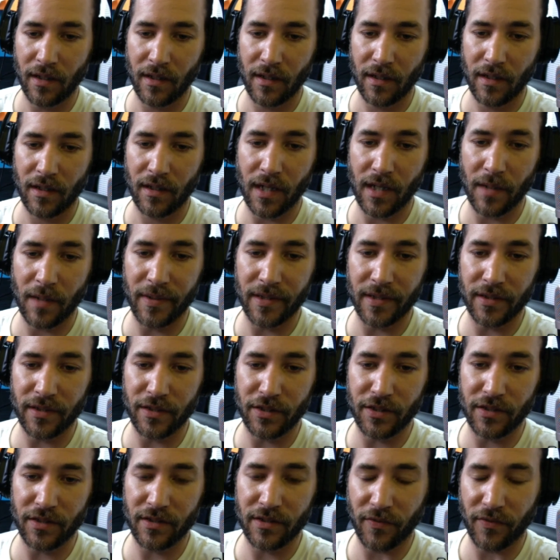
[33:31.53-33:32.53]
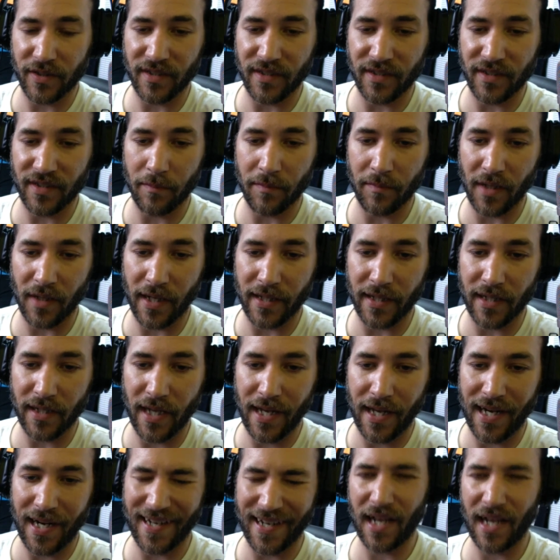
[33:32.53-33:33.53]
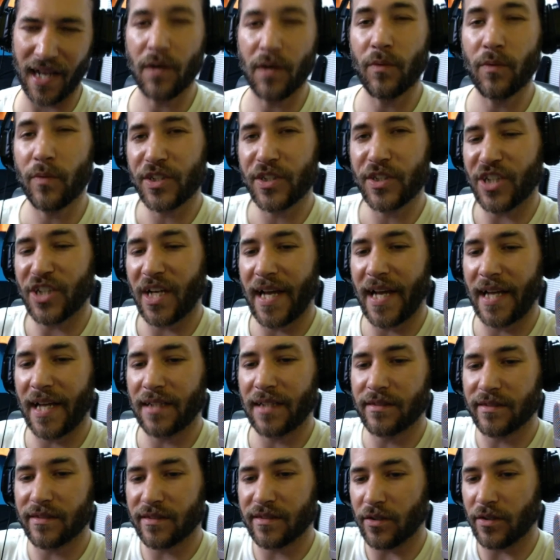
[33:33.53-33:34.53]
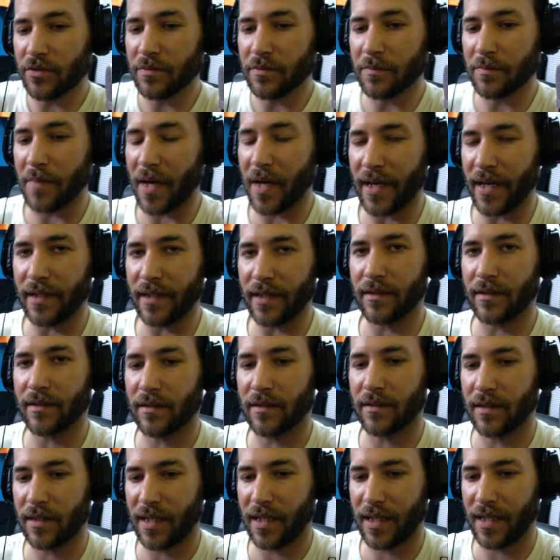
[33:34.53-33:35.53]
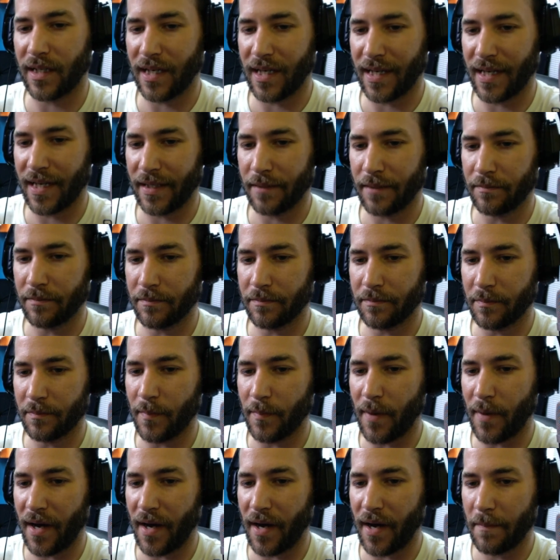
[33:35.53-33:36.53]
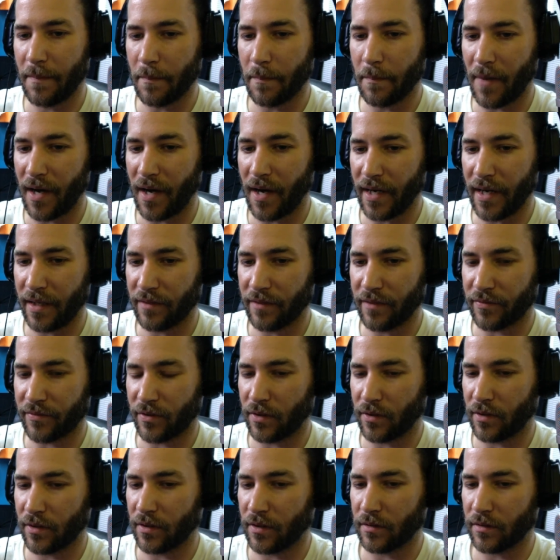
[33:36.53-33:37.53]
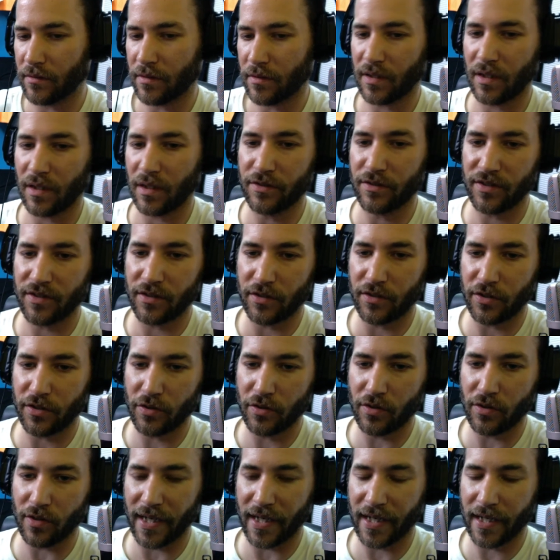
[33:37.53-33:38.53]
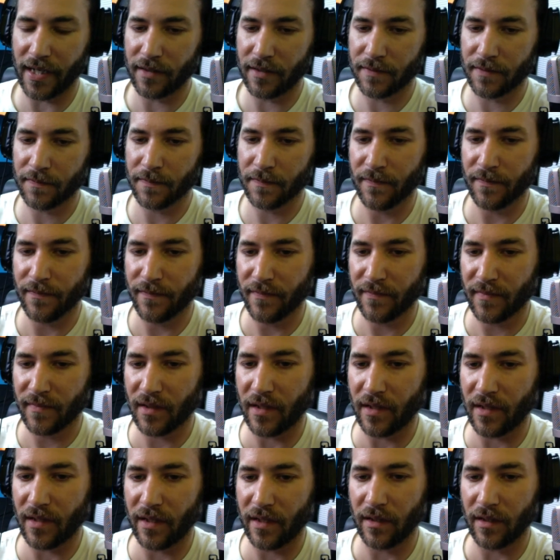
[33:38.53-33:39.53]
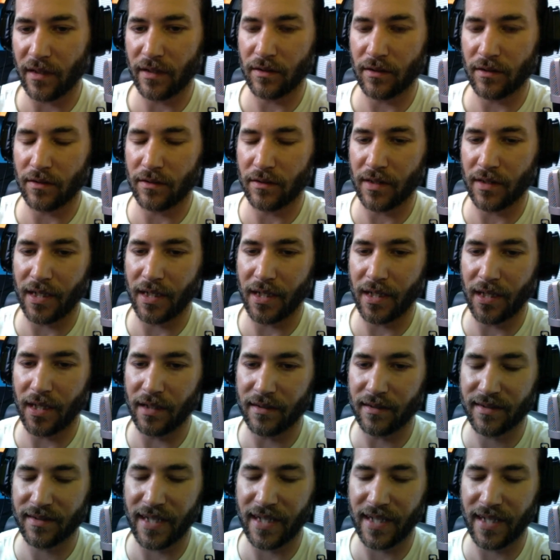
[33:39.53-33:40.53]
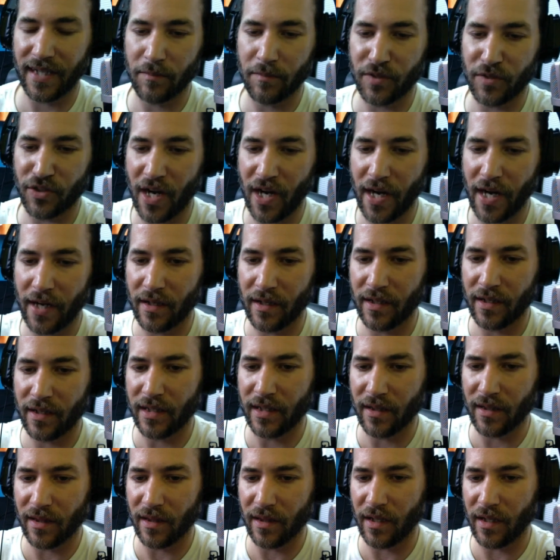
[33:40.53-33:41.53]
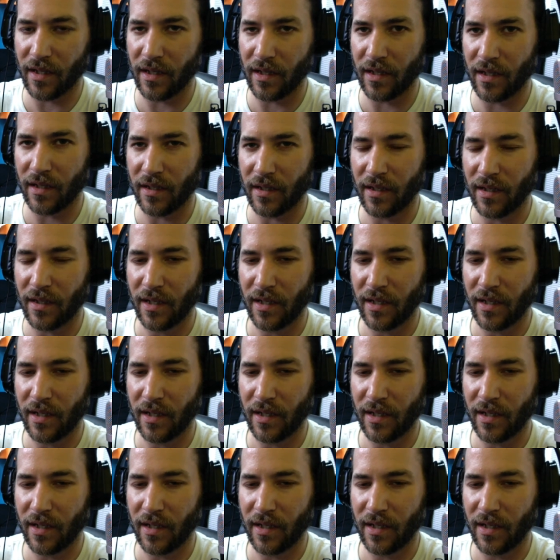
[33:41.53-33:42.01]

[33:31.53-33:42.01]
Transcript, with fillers: come into use for something like that i kind of wish i hadn't sold mine I, I, bought mine for close to two grand that little uh, scamp dryer and then